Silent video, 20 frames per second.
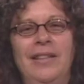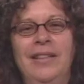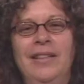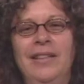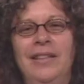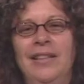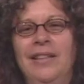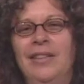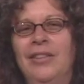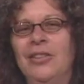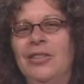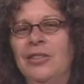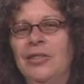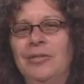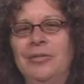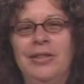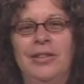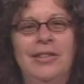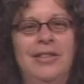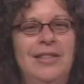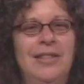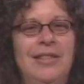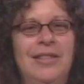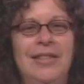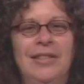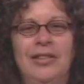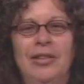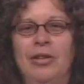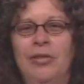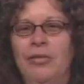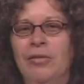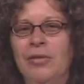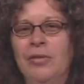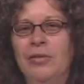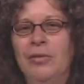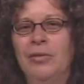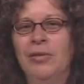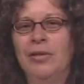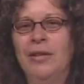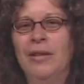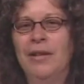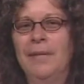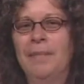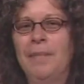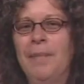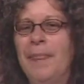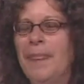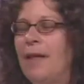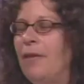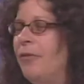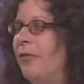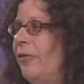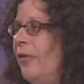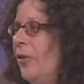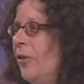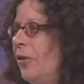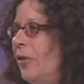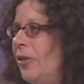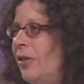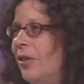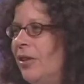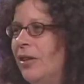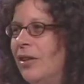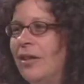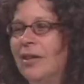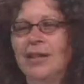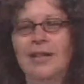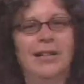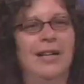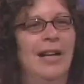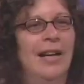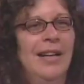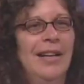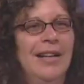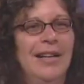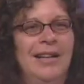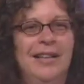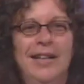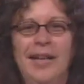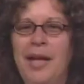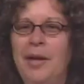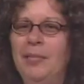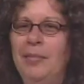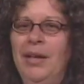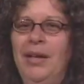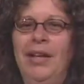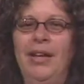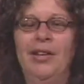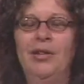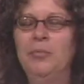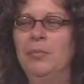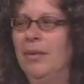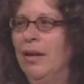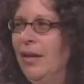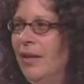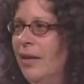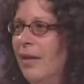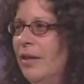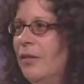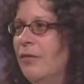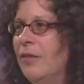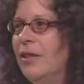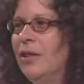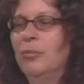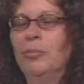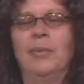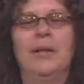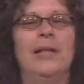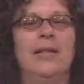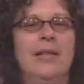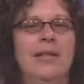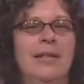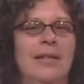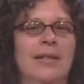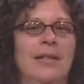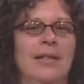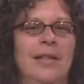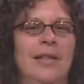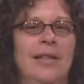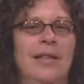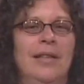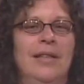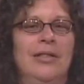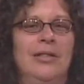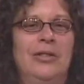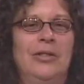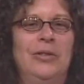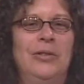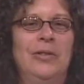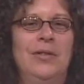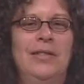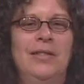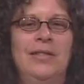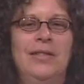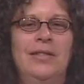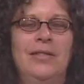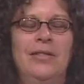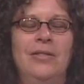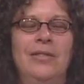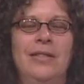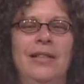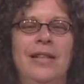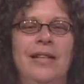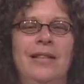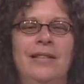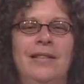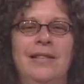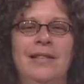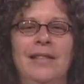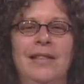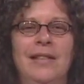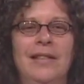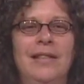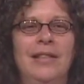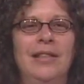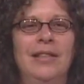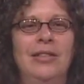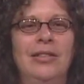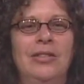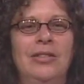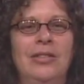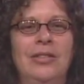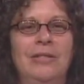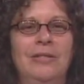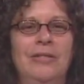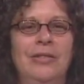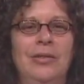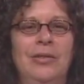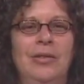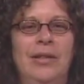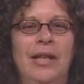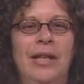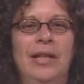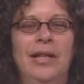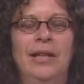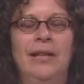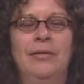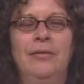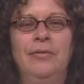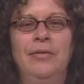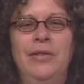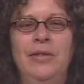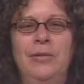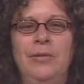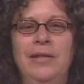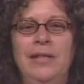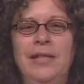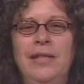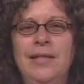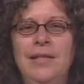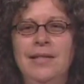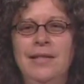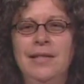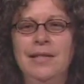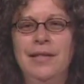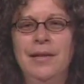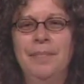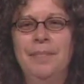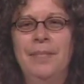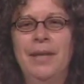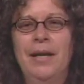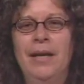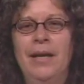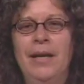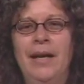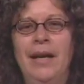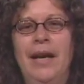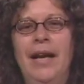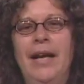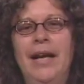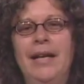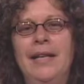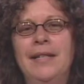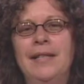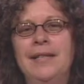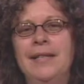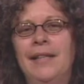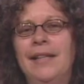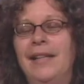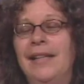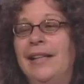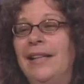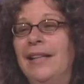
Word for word: the all-volunteer crew for coming here month after month to do this so that all of you can view this. And